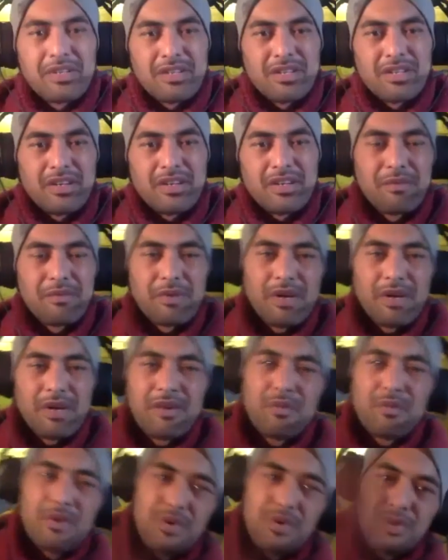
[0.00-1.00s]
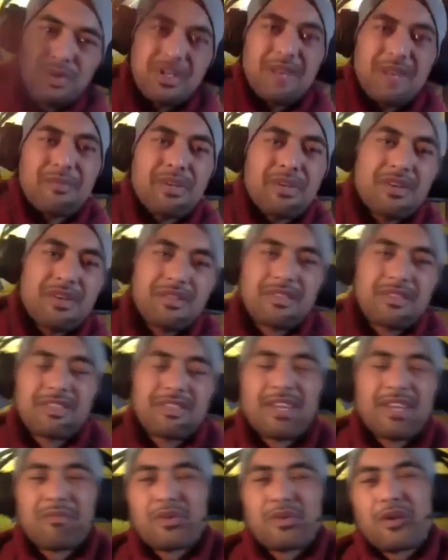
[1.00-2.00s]
you know, bro, and we're all jumping on the
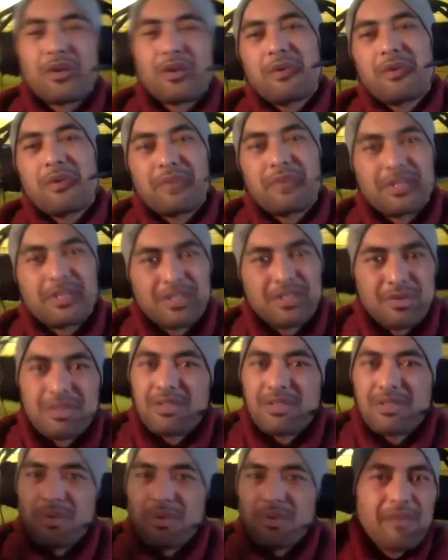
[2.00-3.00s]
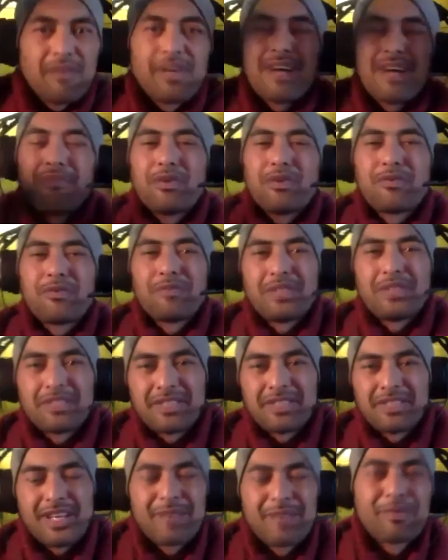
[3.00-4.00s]
same kaupapa, so it's all of our
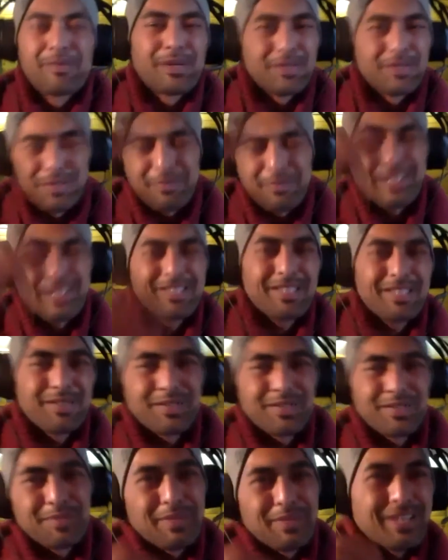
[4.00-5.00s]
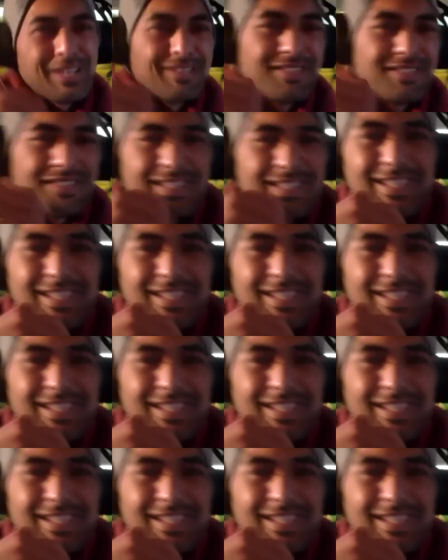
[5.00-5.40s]
movements now, bro, speak to your space.